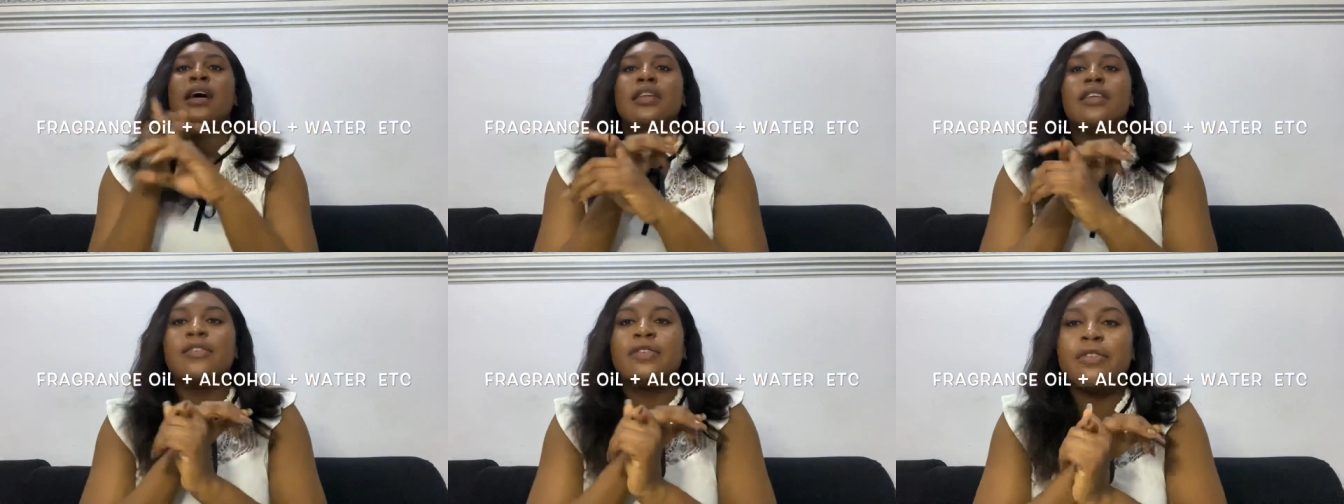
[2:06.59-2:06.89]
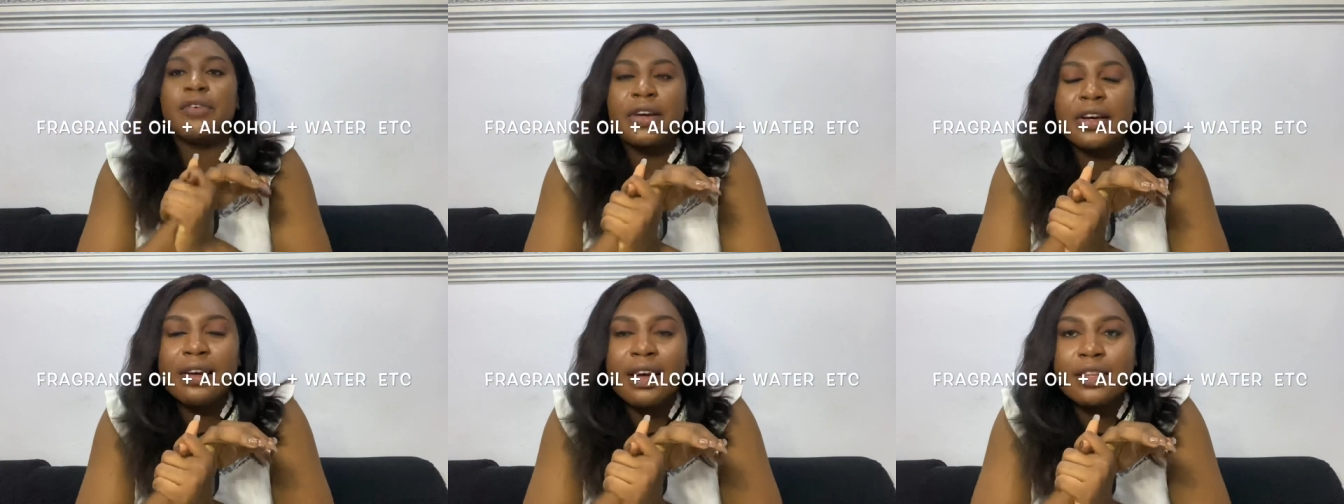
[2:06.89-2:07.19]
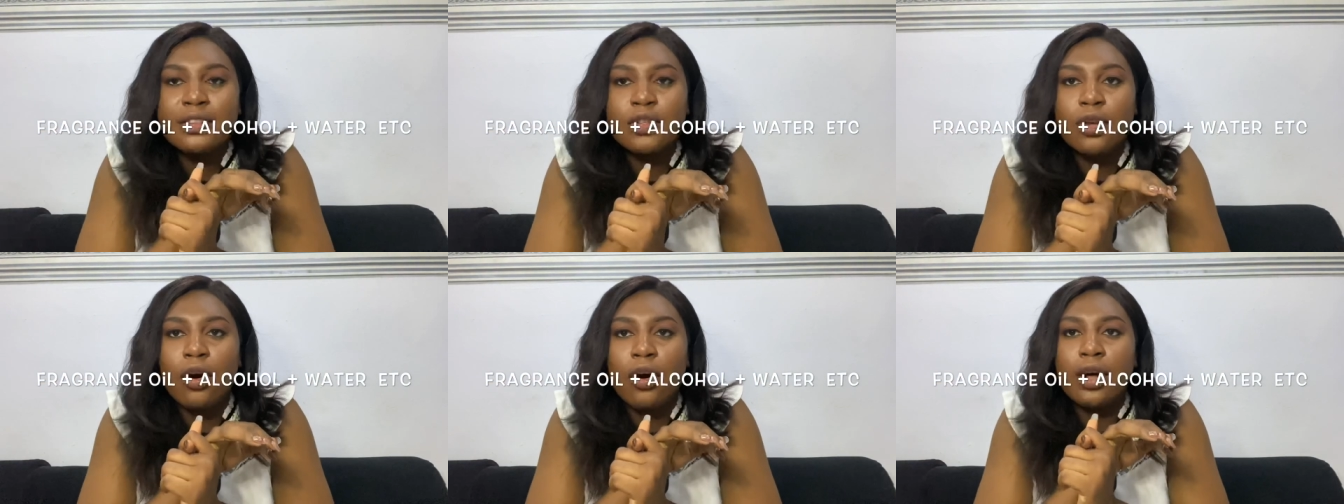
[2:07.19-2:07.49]
the
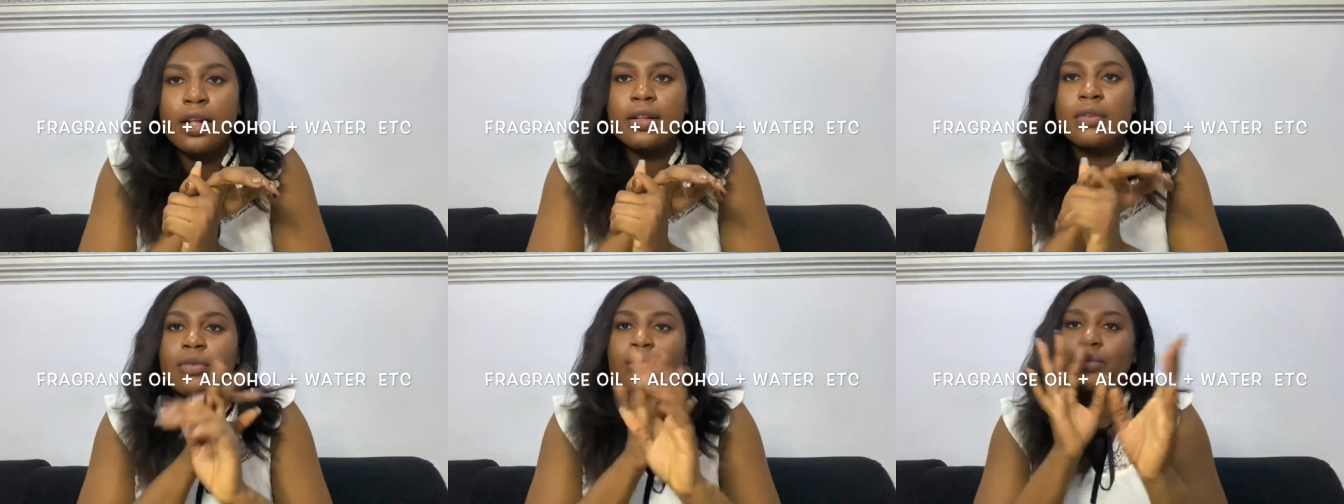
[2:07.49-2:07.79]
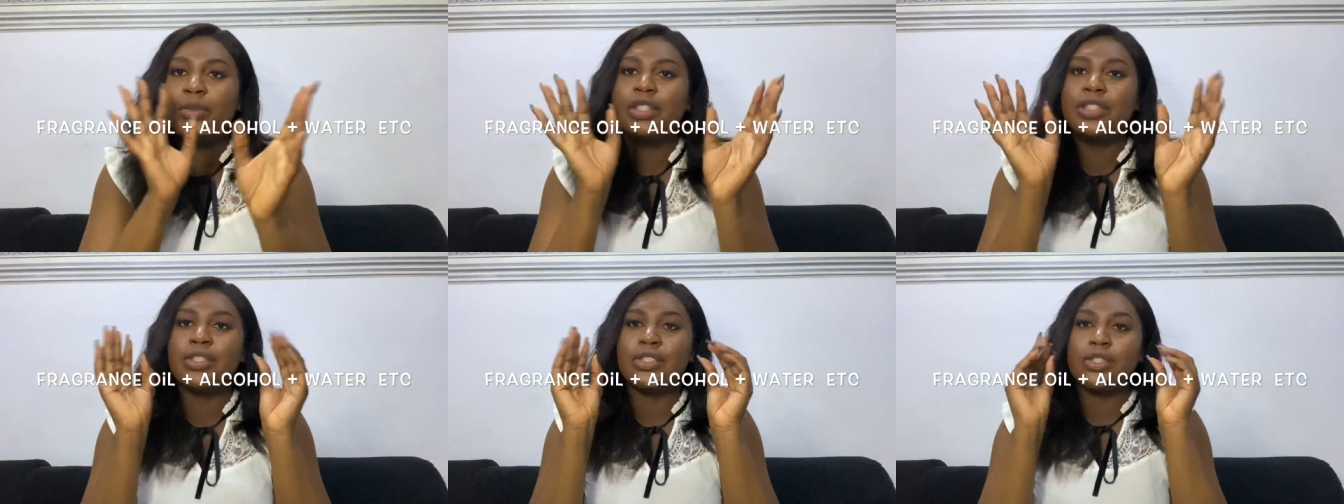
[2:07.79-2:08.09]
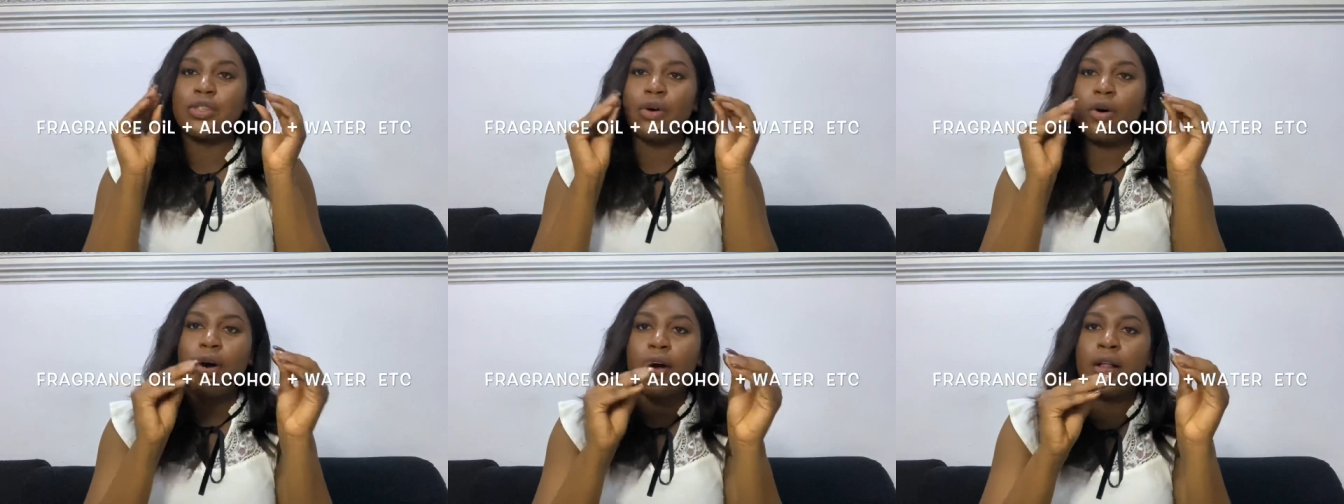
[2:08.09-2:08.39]
fragrance oil which
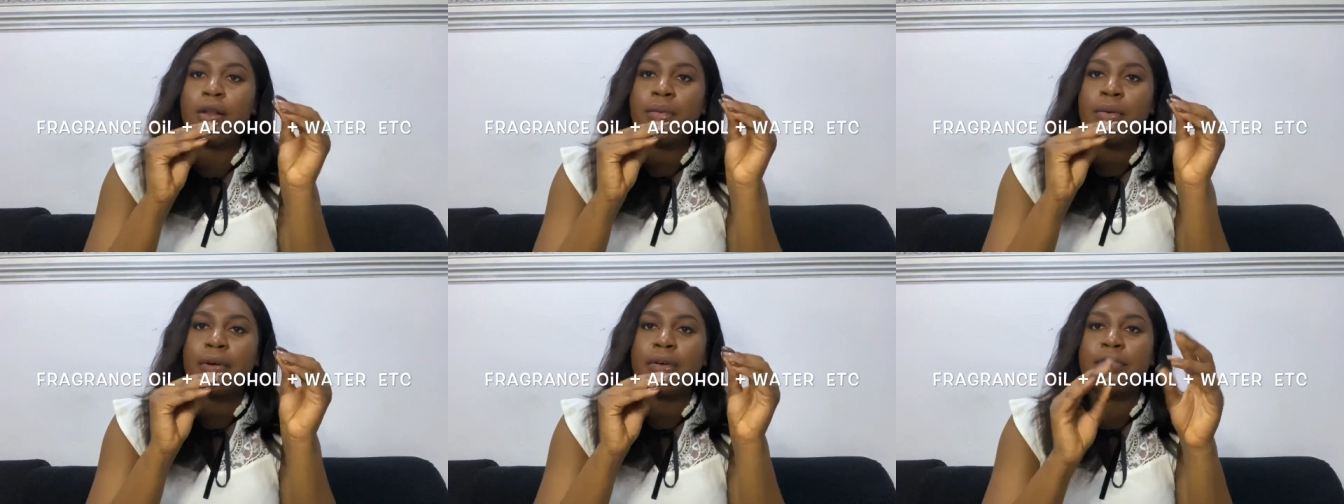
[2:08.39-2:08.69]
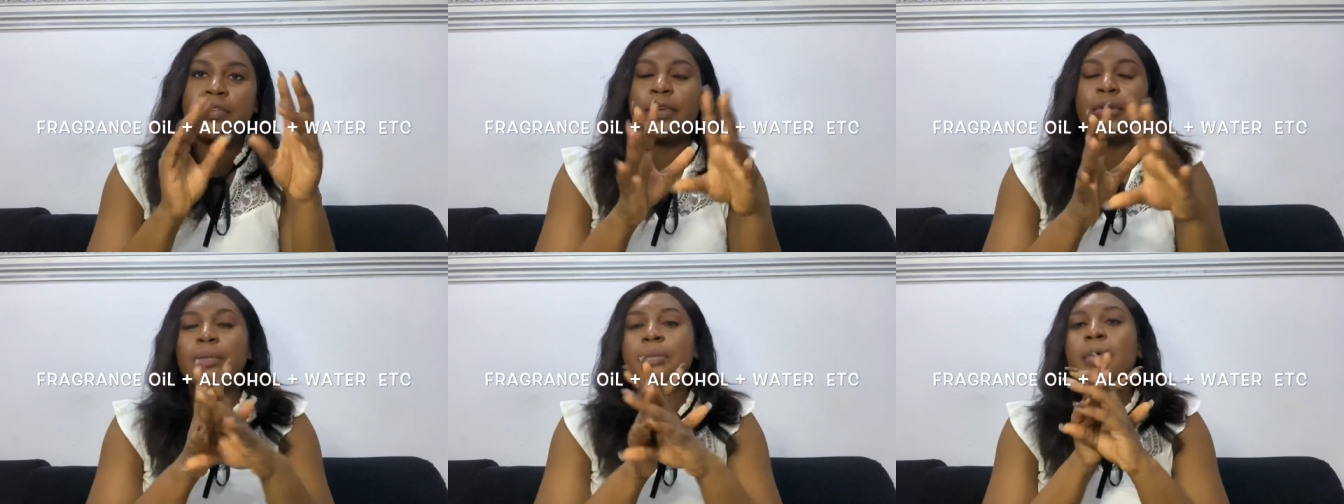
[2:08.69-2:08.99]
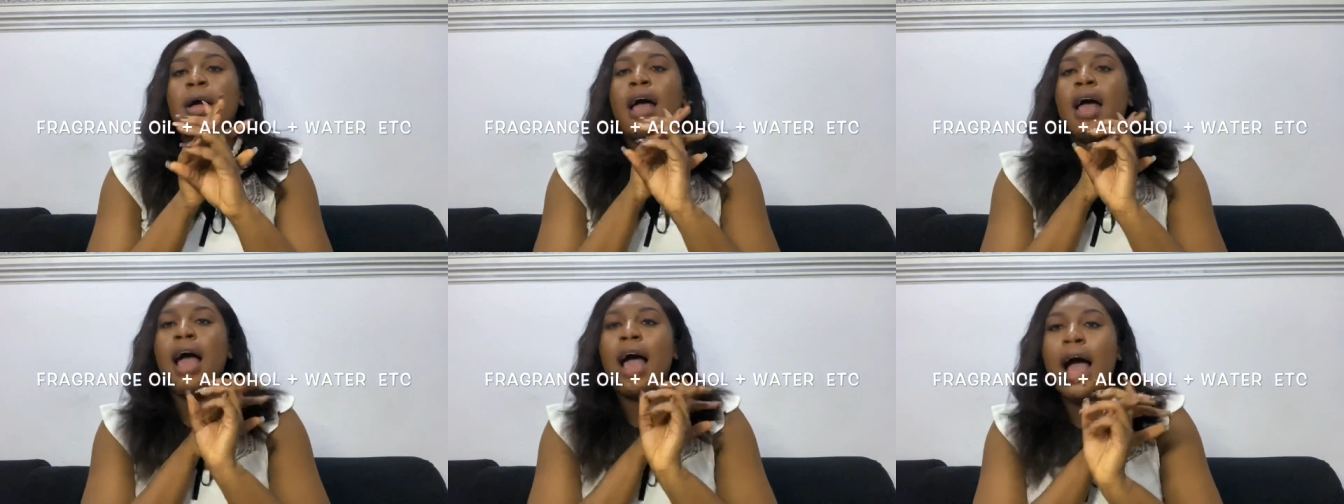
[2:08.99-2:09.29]
is the oil perfume
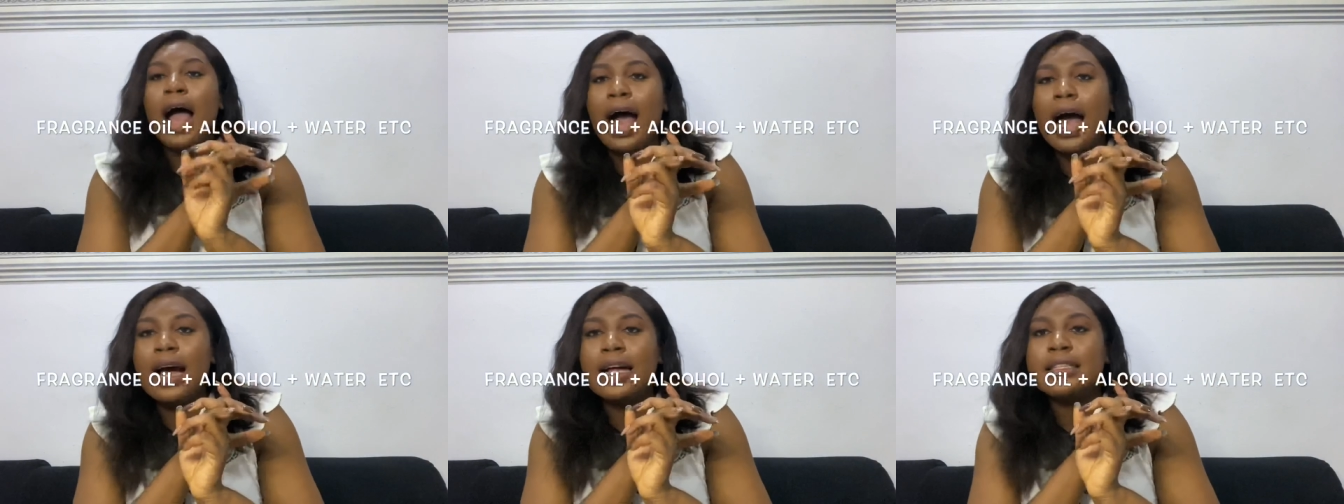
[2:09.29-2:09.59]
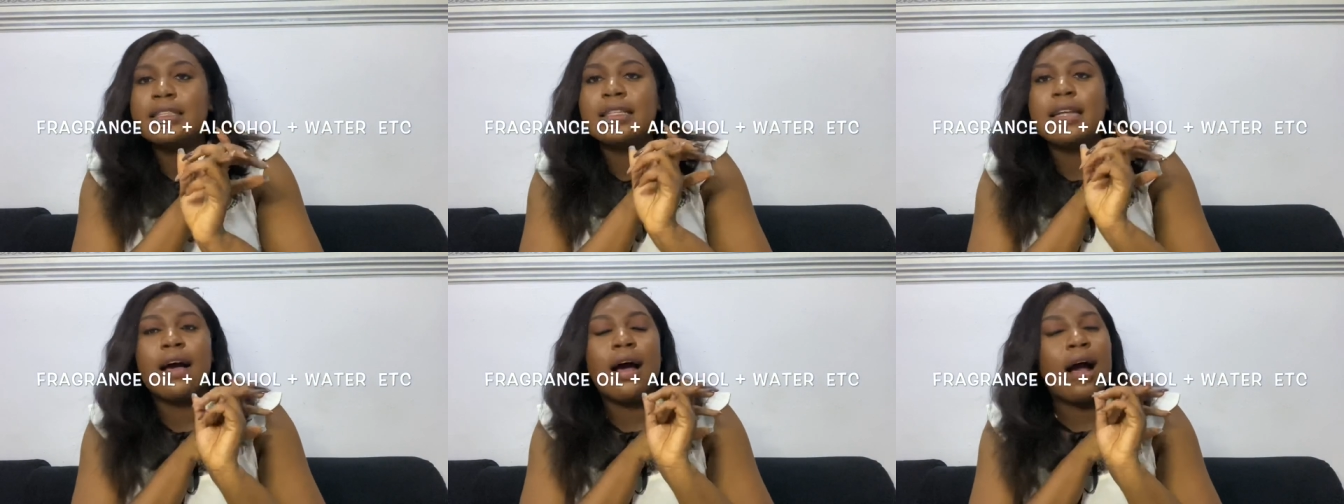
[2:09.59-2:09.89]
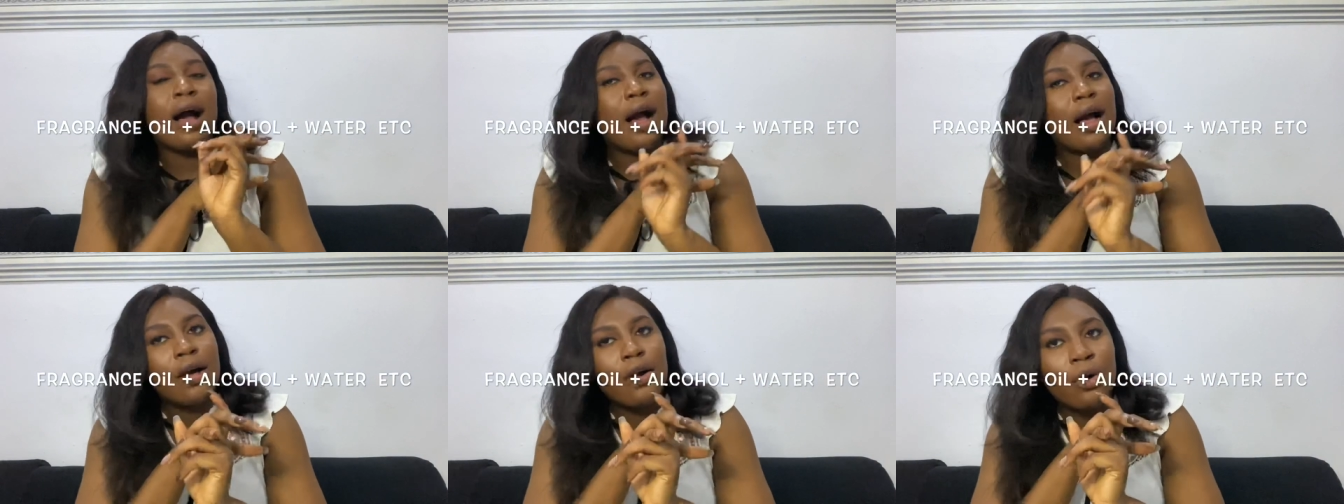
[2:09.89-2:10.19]
and
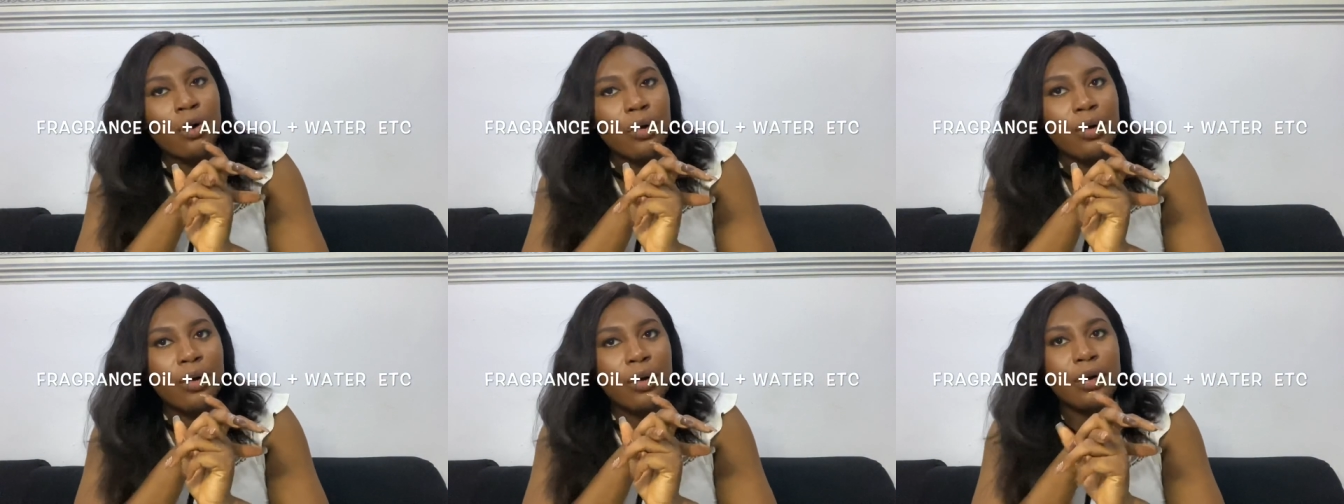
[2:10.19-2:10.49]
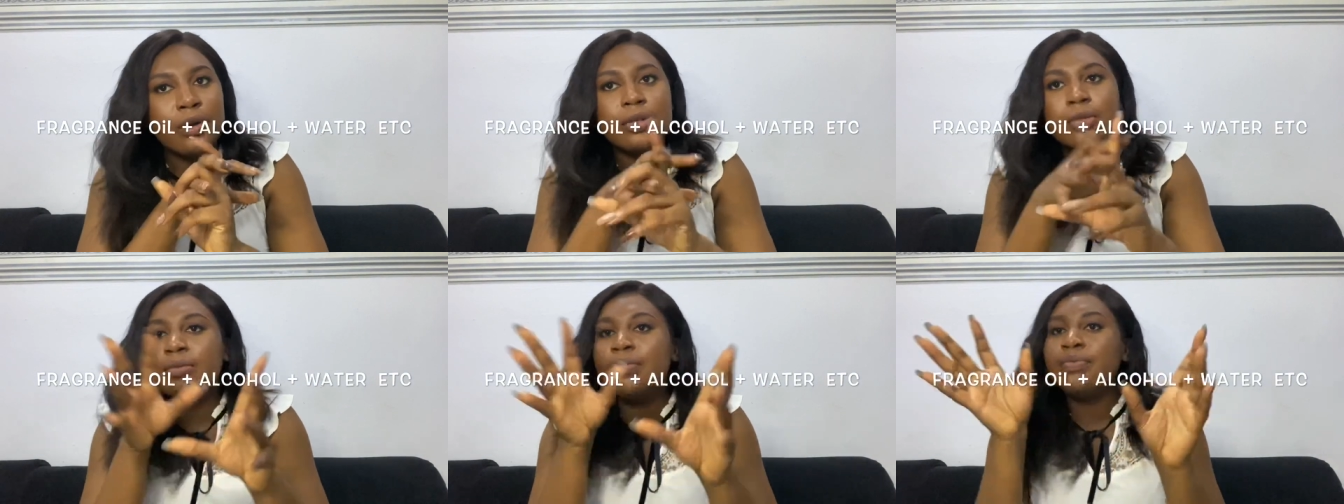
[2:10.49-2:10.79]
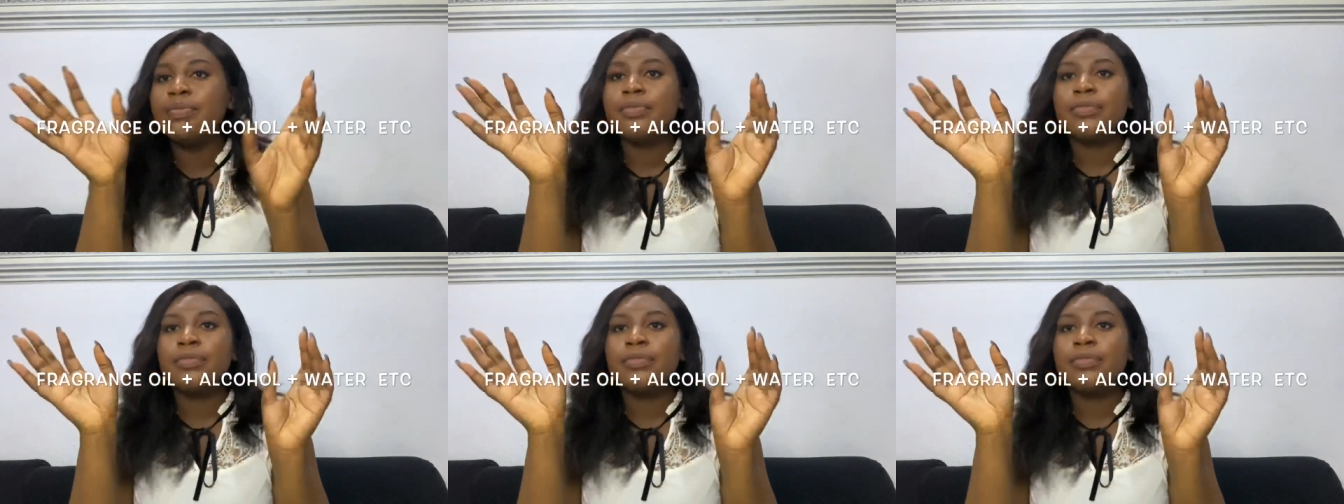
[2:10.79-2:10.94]
alcohol,